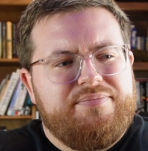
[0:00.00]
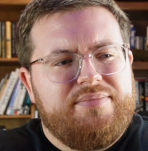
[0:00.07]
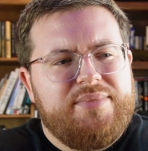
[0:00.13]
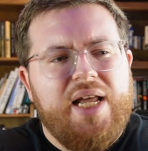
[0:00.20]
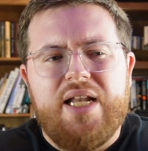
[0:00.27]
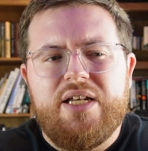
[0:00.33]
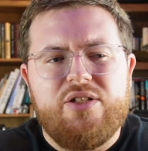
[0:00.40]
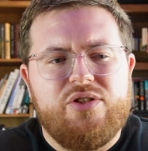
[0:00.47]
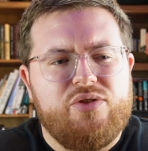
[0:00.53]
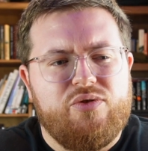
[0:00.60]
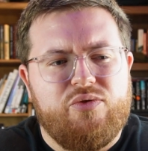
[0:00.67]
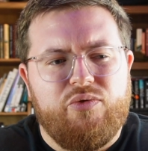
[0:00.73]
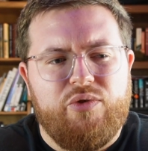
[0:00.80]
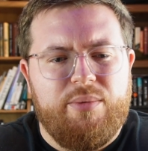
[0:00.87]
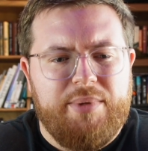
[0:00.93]

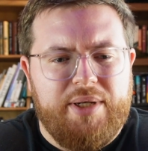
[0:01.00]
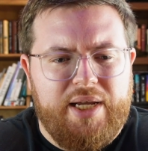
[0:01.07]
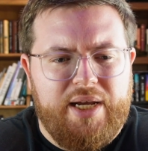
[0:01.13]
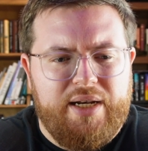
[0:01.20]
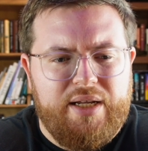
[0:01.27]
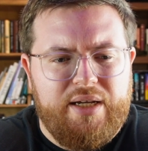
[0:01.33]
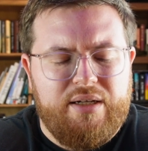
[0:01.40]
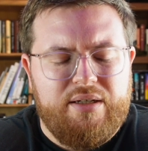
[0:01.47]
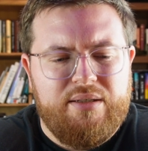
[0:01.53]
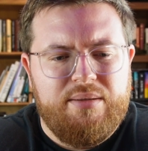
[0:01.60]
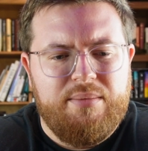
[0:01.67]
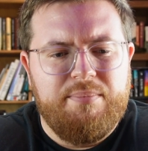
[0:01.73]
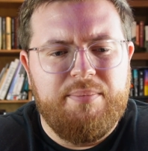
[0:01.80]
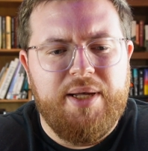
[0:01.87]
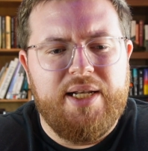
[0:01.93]
discriminating,
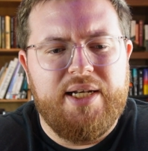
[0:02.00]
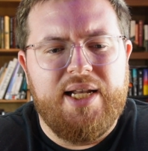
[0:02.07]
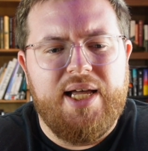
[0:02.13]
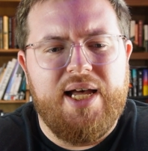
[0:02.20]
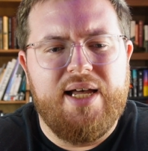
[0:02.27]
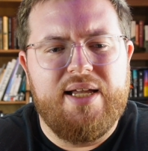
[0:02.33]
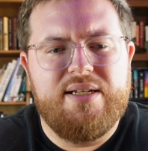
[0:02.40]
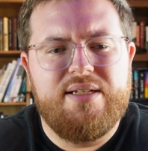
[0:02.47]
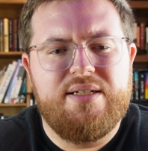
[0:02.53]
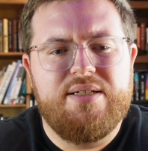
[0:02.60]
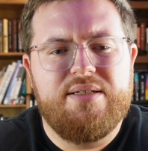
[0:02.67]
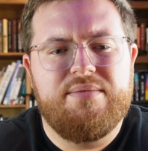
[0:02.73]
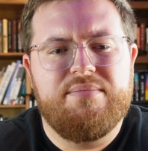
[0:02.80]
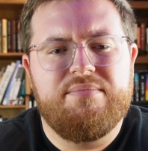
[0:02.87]
but not